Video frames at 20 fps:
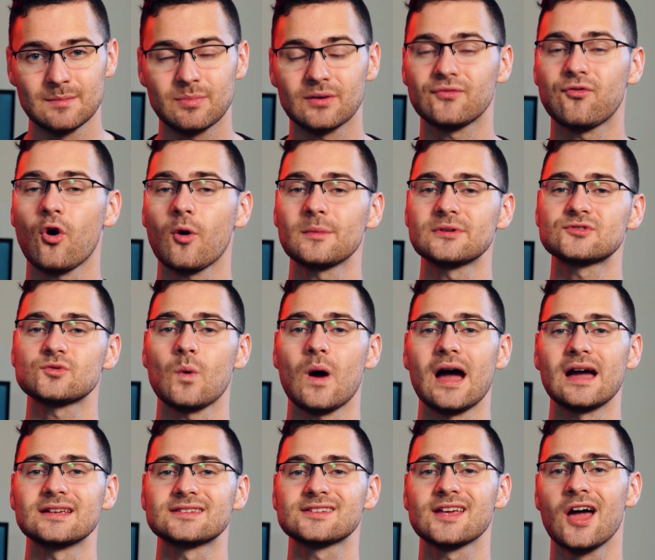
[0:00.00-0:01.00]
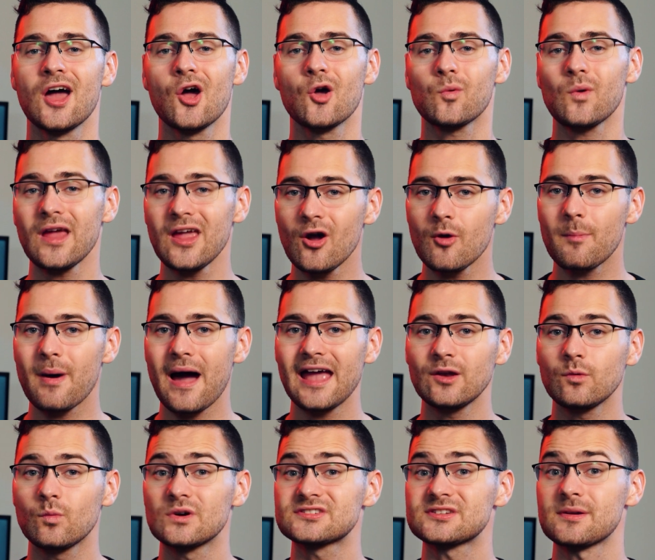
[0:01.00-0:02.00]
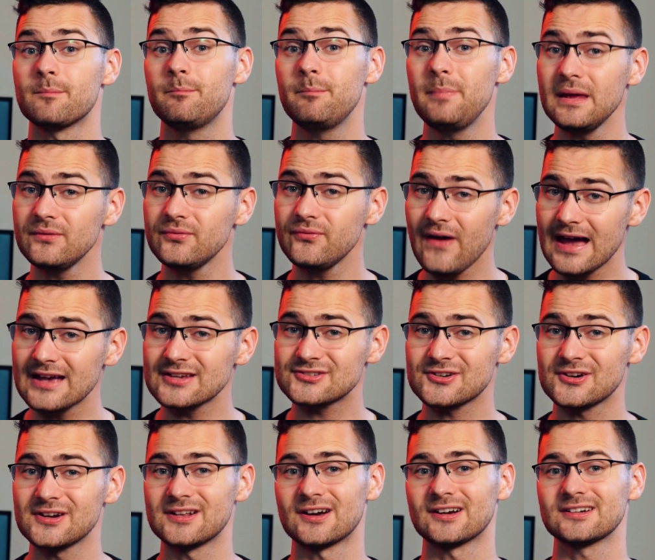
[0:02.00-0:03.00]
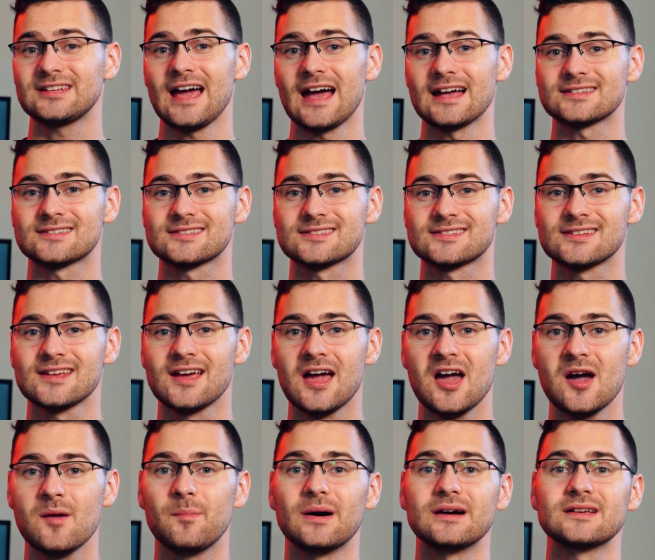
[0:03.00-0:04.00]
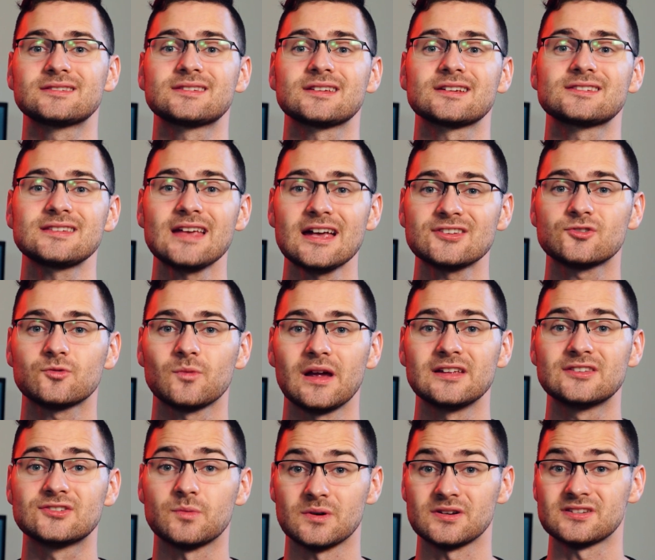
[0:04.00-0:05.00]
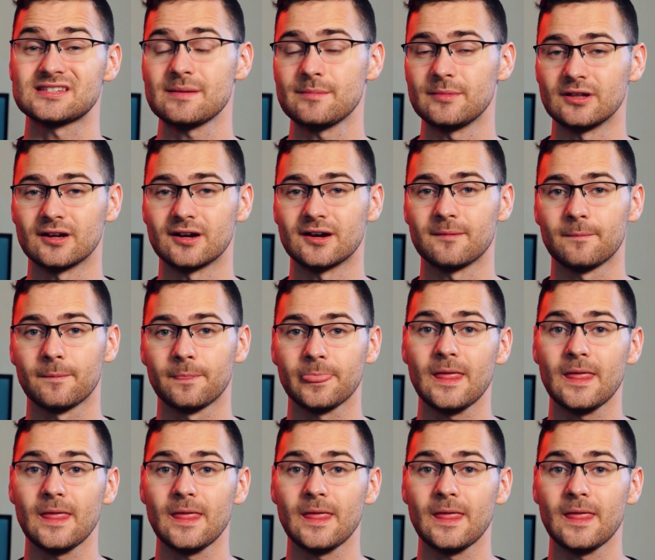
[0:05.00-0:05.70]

Performance-wise, Rayobyte was a bit faster in our tests, but success rates were similar,